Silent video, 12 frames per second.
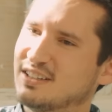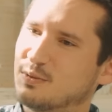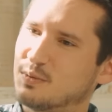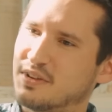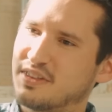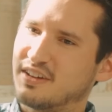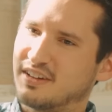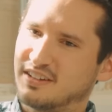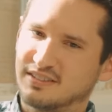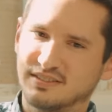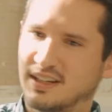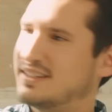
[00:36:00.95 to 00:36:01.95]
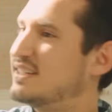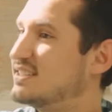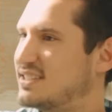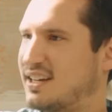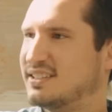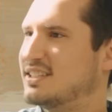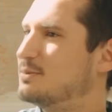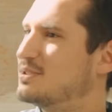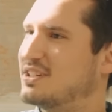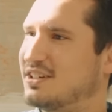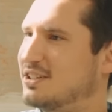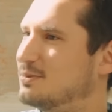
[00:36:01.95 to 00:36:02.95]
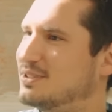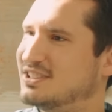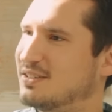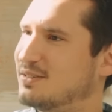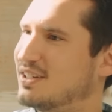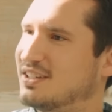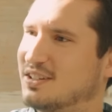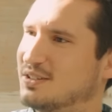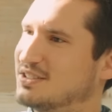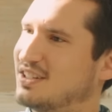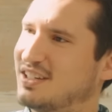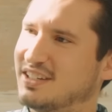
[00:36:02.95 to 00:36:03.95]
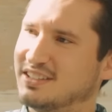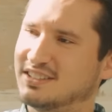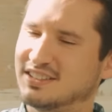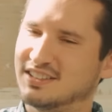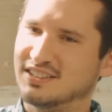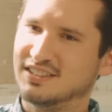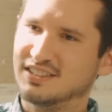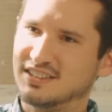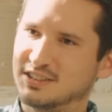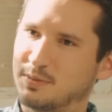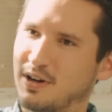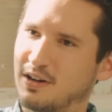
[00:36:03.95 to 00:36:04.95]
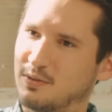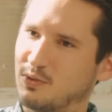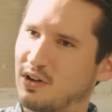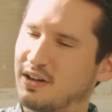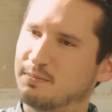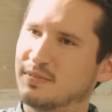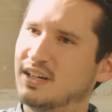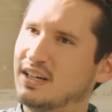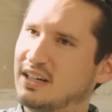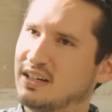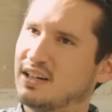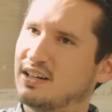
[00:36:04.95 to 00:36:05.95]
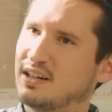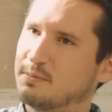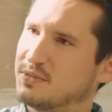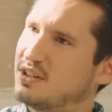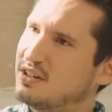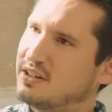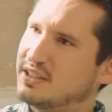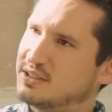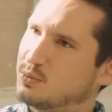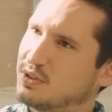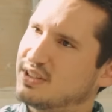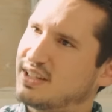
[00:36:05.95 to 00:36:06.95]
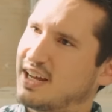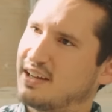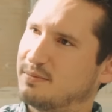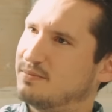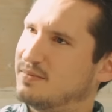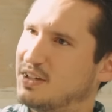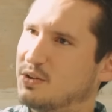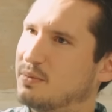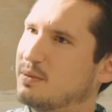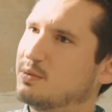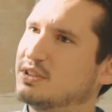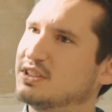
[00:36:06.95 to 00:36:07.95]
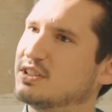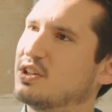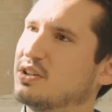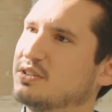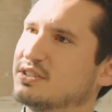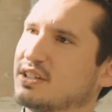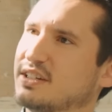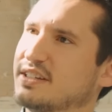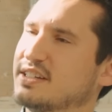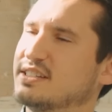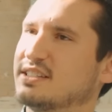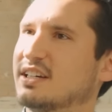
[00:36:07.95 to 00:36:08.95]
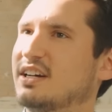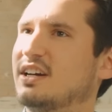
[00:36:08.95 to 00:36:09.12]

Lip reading: with not the exact same scenario, but something in those lines, and it's powerful. I'm curious with that, and maybe we just close on this.